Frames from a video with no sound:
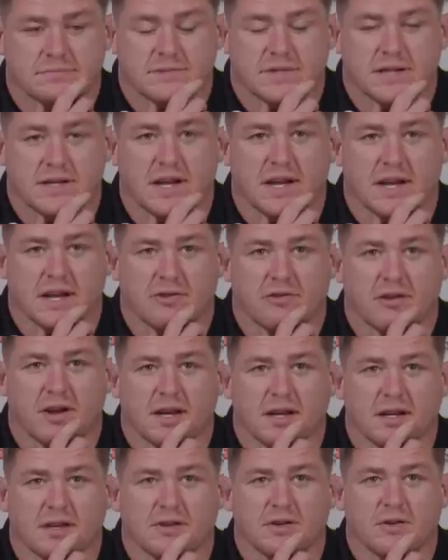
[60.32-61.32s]
the nitty
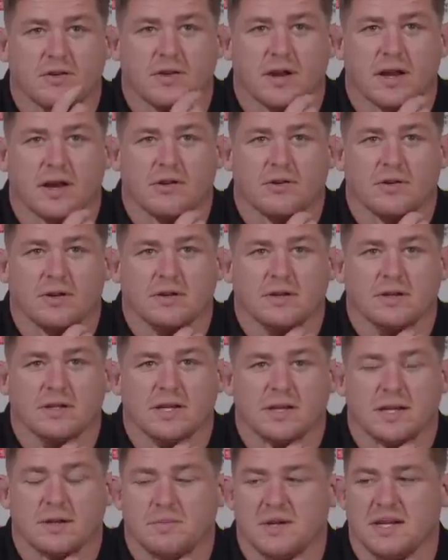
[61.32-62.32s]
gritty the tour now, and I
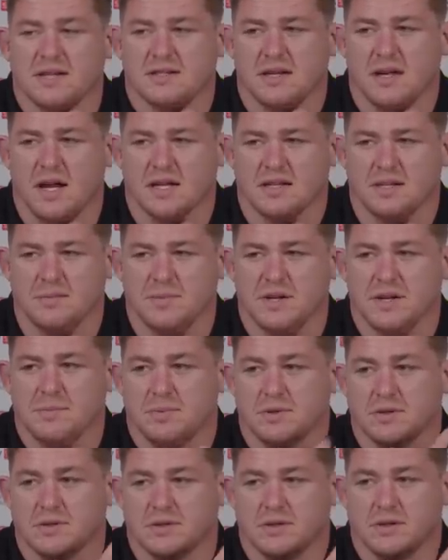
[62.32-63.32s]
think it means a lot to
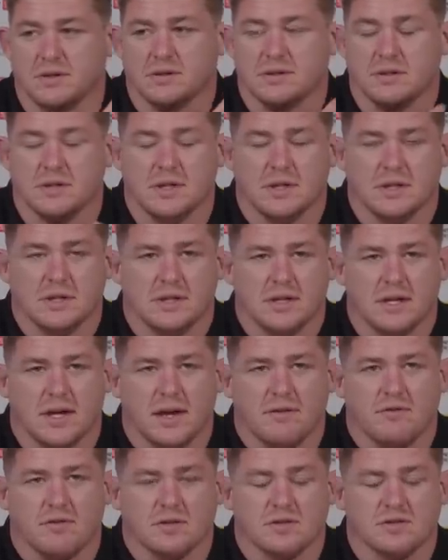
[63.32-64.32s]
people. So I think
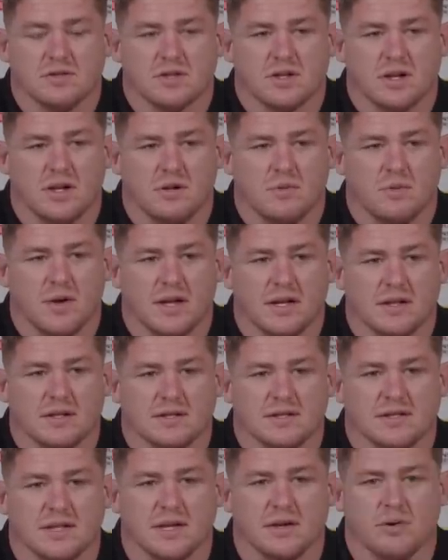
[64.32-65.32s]
everyone's just kind of waiting
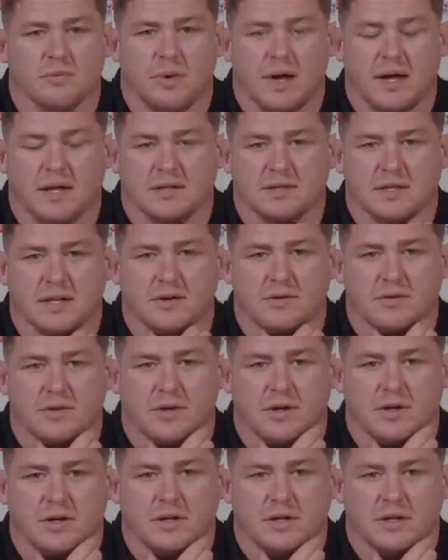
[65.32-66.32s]
to see how it pans
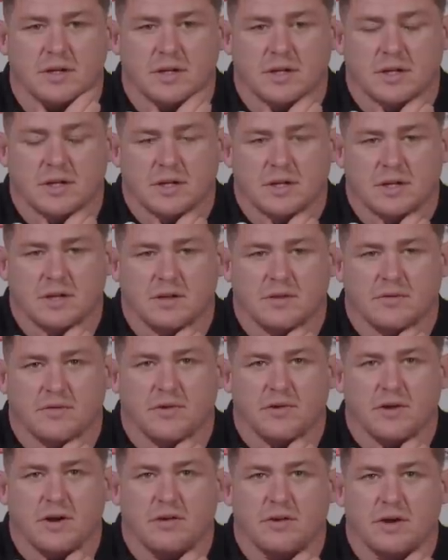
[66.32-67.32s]
out, or you know if
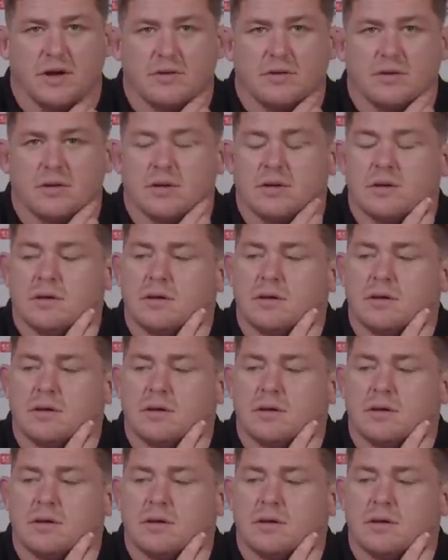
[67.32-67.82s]
you're in or out.